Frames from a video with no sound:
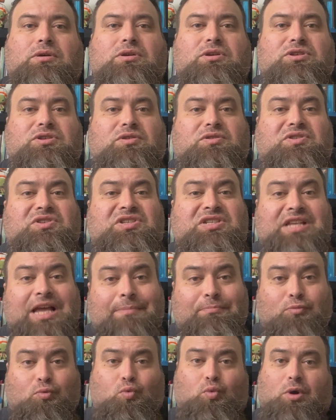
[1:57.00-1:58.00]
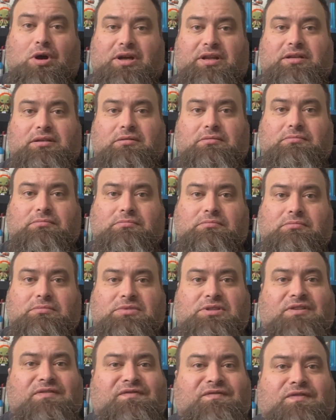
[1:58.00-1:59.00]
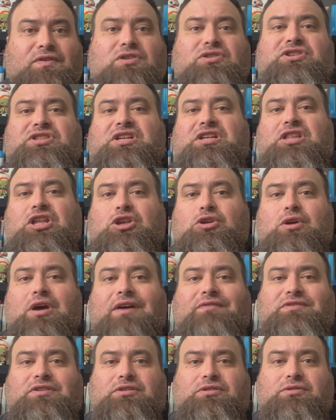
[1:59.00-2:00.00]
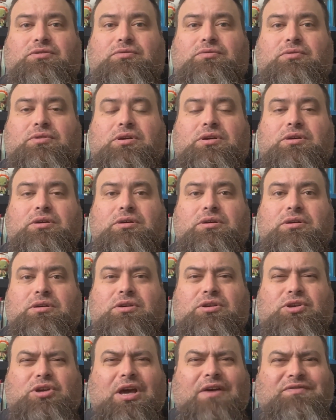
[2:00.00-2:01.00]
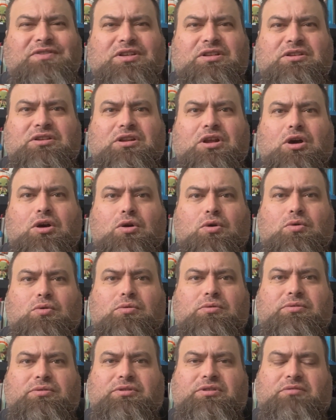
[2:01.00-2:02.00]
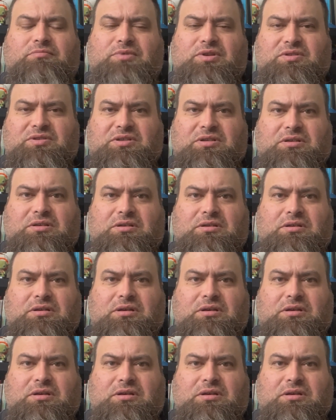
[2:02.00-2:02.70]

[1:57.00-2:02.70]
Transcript: So step 1, the first thing that you have to do, you have to know the music